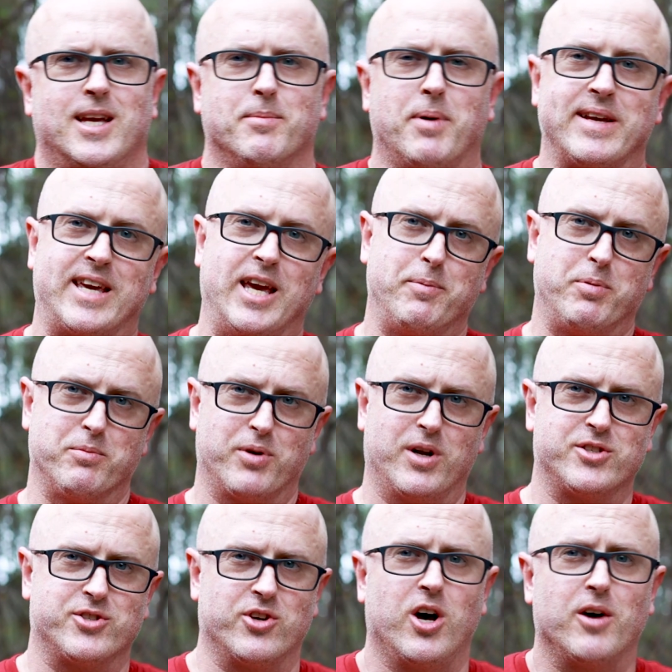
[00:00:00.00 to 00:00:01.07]
And by keeping
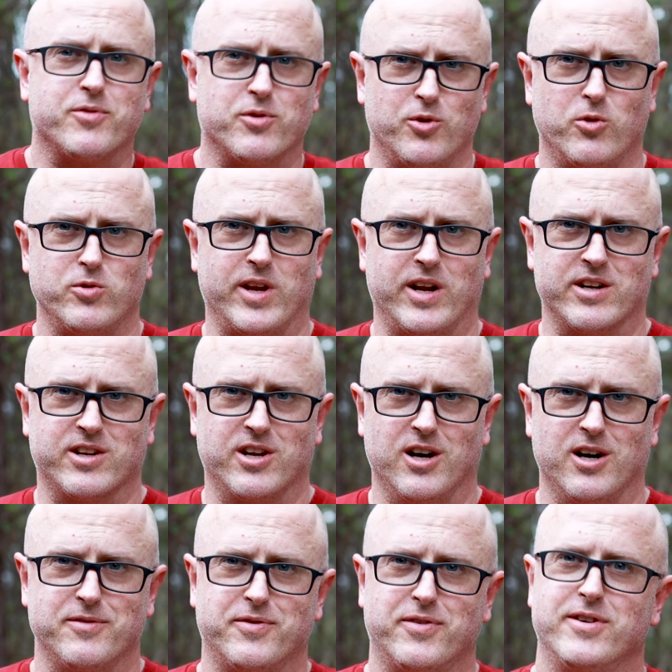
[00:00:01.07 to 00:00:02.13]
pressure off the rotator
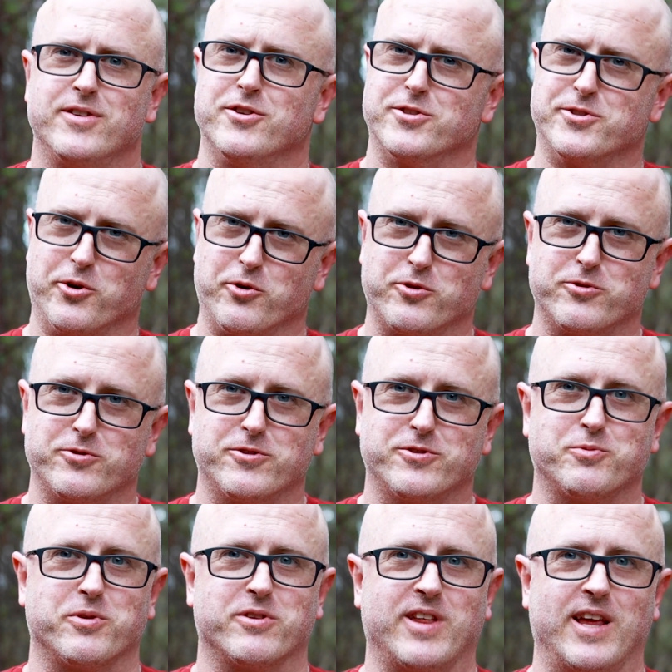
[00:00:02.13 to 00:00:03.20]
cuff, your
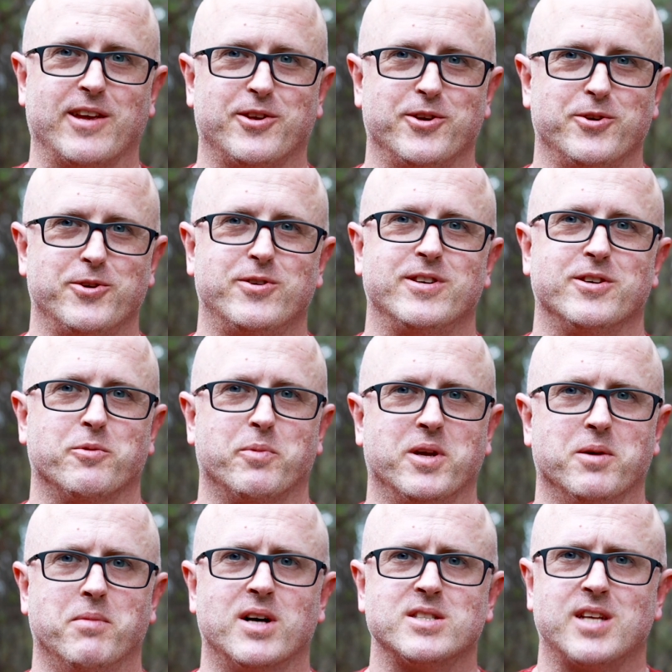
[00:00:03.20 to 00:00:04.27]
shoulders will thank you. It'll
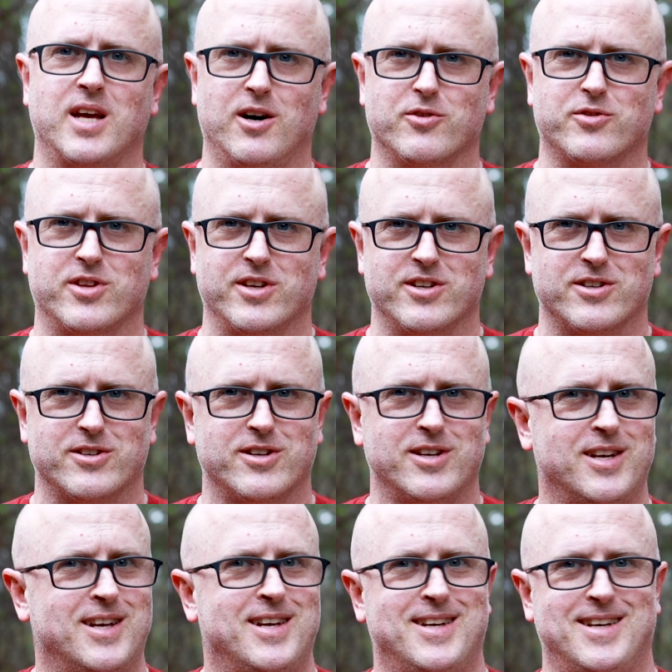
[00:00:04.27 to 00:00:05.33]
be a much healthier,
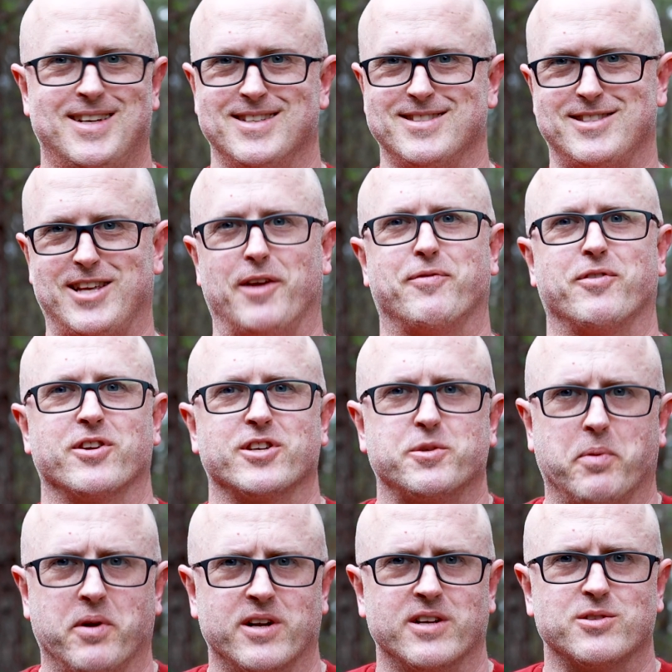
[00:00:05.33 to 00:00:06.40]
safer
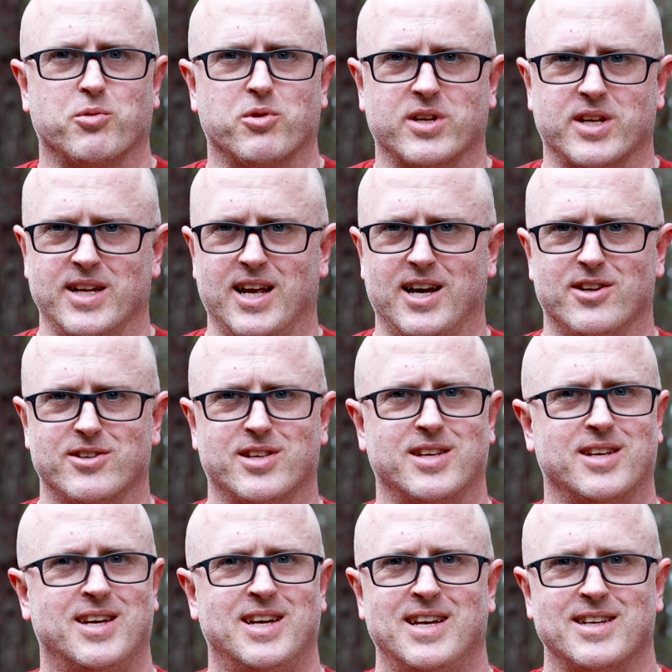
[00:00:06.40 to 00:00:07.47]
experience working out
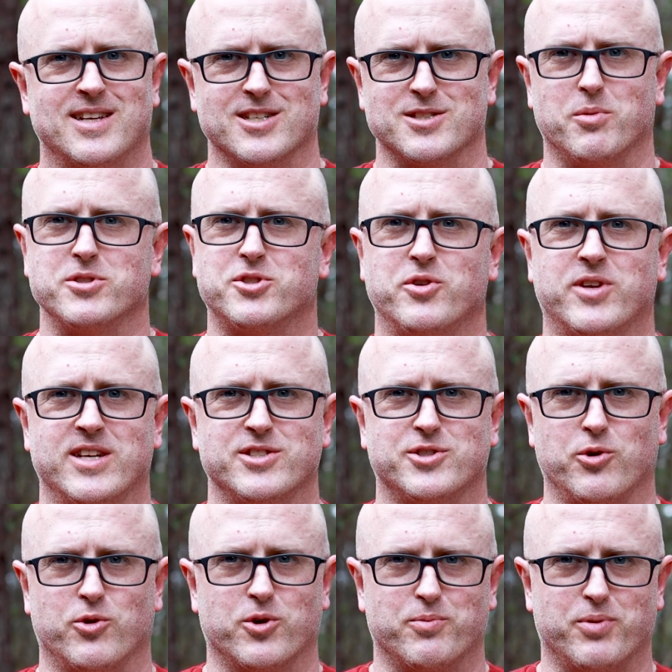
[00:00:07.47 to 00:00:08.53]
because once you get
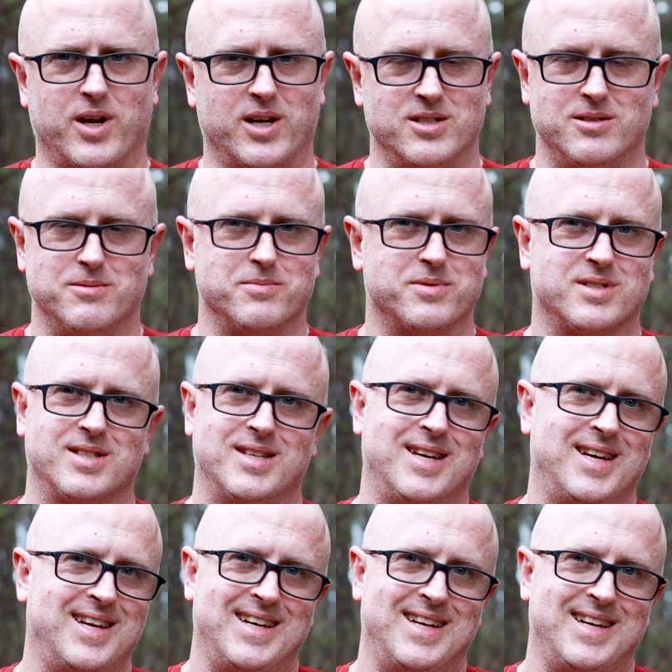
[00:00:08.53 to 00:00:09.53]
shoulder problems,